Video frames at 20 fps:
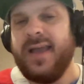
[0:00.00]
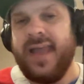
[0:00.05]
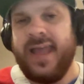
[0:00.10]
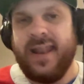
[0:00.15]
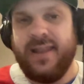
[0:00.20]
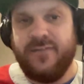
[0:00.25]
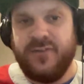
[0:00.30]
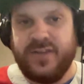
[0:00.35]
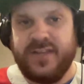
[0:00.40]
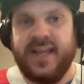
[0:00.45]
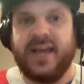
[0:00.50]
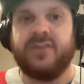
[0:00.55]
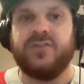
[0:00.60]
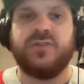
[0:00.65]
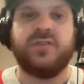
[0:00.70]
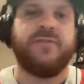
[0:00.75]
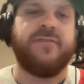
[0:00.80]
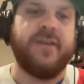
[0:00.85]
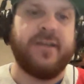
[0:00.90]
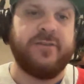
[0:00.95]
And if you
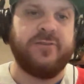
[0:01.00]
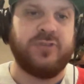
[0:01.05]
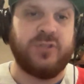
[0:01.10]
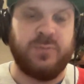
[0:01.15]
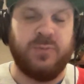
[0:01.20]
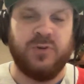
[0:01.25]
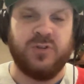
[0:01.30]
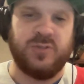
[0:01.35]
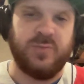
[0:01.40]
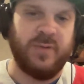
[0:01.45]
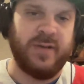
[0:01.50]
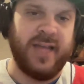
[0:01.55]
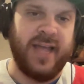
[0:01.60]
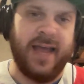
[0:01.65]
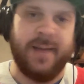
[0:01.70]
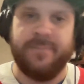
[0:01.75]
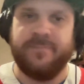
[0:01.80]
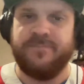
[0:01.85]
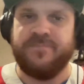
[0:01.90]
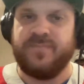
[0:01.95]
download the FanDuel Sportsbook
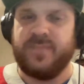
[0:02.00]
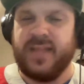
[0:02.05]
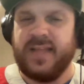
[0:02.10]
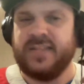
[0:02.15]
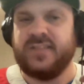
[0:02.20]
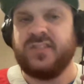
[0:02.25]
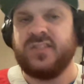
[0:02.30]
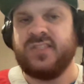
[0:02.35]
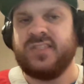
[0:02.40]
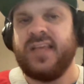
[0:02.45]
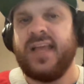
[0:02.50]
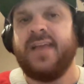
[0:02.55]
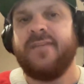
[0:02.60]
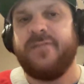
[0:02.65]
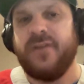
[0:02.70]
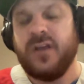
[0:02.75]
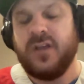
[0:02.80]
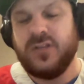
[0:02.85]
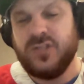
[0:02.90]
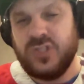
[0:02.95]
app, it's
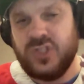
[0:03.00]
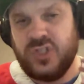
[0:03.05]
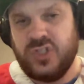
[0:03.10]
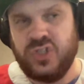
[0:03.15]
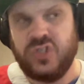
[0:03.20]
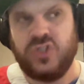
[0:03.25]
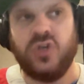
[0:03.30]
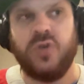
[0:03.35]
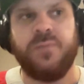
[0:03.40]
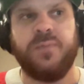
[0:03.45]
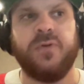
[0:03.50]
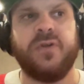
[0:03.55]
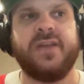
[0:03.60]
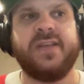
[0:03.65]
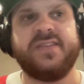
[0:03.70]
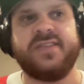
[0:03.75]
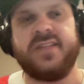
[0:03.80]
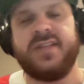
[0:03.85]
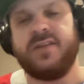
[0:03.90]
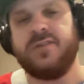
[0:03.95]
safe, super
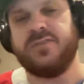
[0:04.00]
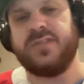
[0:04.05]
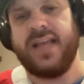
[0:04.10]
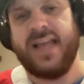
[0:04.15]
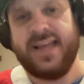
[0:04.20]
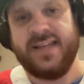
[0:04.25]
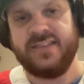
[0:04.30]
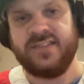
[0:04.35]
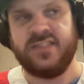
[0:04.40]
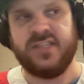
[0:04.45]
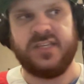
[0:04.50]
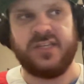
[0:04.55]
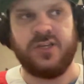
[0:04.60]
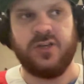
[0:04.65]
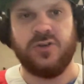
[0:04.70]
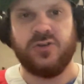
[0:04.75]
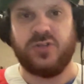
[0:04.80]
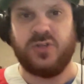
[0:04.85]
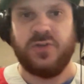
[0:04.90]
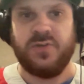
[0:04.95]
easy to use, and
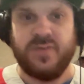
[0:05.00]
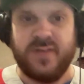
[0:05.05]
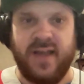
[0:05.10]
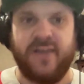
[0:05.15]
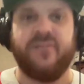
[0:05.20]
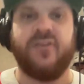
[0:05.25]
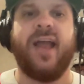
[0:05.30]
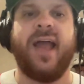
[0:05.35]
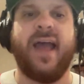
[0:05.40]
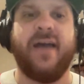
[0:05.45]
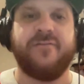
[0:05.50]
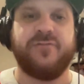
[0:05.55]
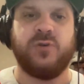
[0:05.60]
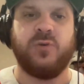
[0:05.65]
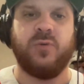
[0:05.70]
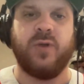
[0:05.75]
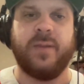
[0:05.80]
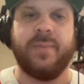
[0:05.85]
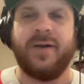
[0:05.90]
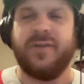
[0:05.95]
secure, so you never have to
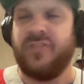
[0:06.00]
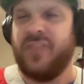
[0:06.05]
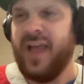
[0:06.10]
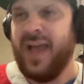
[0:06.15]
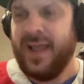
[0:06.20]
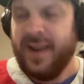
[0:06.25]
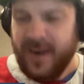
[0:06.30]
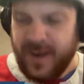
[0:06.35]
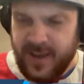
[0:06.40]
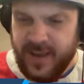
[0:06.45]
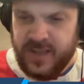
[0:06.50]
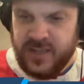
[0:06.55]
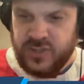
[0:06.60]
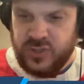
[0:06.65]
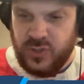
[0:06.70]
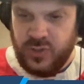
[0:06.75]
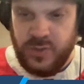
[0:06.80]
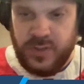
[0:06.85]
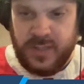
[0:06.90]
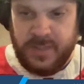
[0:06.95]
worry about that.
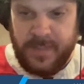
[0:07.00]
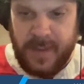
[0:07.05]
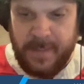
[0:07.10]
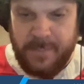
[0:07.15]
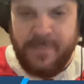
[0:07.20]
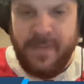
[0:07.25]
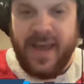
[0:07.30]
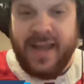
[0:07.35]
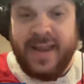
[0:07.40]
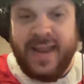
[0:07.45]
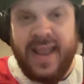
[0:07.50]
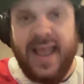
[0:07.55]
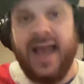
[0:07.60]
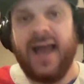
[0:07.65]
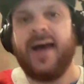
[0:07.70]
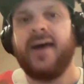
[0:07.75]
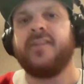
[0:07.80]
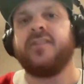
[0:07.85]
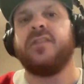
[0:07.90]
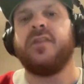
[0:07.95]
So you can be betting
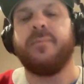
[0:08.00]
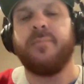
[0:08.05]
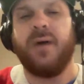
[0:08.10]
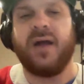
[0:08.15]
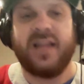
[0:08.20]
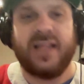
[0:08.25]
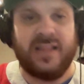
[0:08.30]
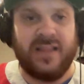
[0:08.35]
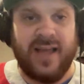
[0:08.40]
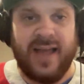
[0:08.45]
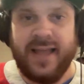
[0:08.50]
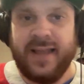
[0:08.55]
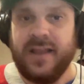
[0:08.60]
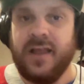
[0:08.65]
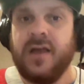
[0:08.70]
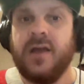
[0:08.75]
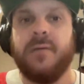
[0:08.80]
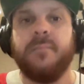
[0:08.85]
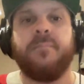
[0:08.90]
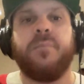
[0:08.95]
on the money line,
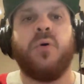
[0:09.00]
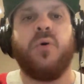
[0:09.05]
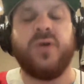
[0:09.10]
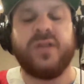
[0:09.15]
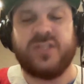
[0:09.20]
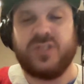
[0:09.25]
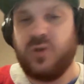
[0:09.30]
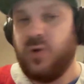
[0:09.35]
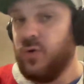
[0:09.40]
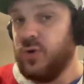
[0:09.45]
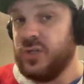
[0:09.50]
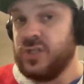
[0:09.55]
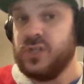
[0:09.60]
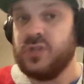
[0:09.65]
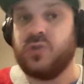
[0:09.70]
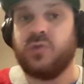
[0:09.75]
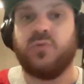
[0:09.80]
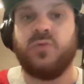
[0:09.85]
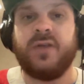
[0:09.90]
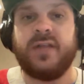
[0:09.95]
point scores,
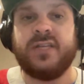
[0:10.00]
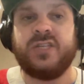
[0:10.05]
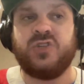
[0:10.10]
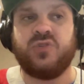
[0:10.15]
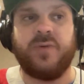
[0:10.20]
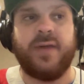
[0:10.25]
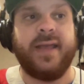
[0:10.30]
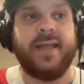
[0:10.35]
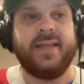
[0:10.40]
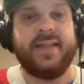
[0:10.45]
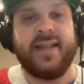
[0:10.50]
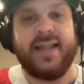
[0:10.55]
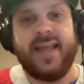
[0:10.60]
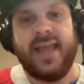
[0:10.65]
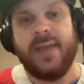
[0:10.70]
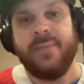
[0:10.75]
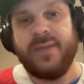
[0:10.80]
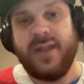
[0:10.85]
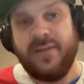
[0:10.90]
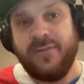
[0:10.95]
threes drained in a
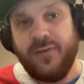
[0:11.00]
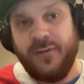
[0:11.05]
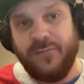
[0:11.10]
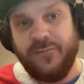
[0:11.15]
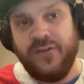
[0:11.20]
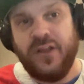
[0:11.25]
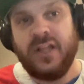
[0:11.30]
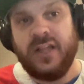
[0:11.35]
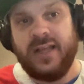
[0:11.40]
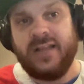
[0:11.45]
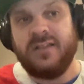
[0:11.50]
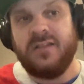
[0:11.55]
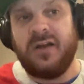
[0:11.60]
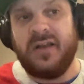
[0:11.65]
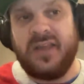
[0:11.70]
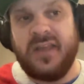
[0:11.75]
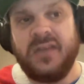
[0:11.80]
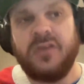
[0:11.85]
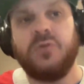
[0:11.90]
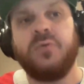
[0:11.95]
game. And if you're feeling
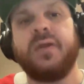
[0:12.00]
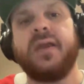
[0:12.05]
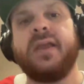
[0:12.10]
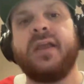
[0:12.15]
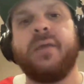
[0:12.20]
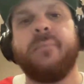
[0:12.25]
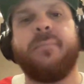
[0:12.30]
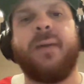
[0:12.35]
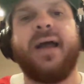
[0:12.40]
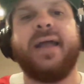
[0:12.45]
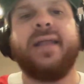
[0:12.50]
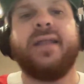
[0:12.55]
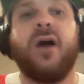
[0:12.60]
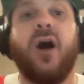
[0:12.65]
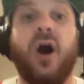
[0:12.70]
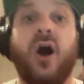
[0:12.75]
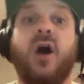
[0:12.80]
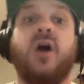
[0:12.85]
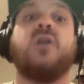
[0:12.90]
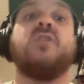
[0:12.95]
lucky, you can combine
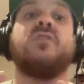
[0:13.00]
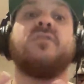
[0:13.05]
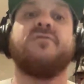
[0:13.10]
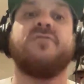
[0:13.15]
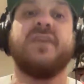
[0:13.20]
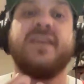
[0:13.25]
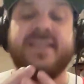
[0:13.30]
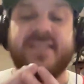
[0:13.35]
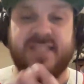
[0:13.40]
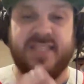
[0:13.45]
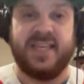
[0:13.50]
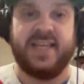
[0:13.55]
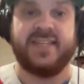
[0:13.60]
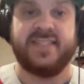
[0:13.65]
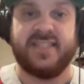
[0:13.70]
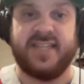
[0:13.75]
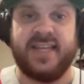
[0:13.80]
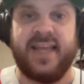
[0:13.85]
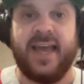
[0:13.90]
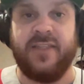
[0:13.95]
all of these things
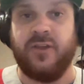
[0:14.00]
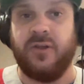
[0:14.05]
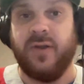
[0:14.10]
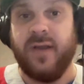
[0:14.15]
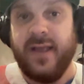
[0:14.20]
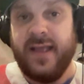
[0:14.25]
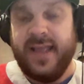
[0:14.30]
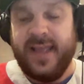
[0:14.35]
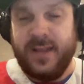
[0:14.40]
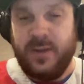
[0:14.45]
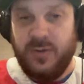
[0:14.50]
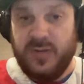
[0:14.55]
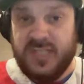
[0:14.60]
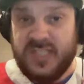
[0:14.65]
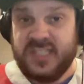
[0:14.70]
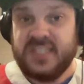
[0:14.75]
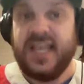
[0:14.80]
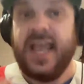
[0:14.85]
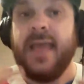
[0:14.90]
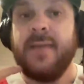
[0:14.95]
together into a
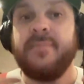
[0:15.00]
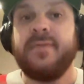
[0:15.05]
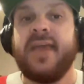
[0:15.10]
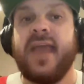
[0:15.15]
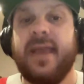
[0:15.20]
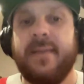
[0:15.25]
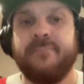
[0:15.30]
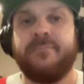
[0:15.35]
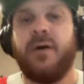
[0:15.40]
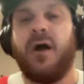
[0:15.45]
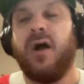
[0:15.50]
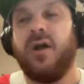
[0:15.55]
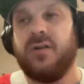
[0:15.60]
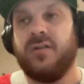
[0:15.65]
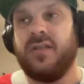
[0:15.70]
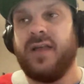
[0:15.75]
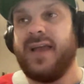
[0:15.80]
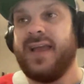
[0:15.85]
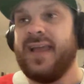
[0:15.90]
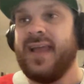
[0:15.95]
same game
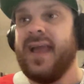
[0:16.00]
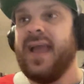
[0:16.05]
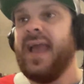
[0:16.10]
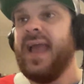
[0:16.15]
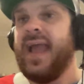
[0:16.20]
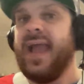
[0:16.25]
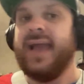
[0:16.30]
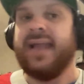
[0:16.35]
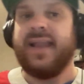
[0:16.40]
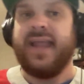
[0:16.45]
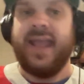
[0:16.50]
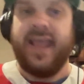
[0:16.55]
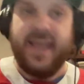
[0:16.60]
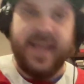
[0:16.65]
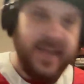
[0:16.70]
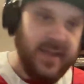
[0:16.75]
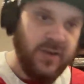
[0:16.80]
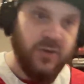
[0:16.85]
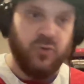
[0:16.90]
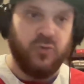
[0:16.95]
parlay and
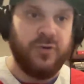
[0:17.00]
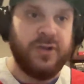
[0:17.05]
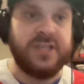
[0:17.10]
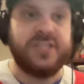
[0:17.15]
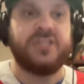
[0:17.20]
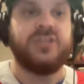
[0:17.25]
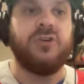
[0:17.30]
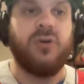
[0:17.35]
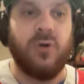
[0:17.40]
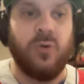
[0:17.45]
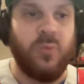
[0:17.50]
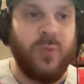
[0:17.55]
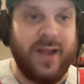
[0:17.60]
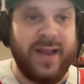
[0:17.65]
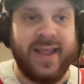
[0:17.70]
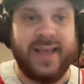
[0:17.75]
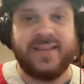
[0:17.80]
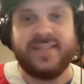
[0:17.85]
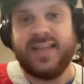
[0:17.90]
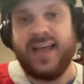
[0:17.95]
increase your
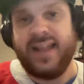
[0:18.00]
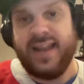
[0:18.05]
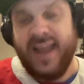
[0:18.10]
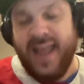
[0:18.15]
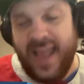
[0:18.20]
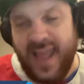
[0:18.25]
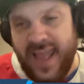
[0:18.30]
winnings on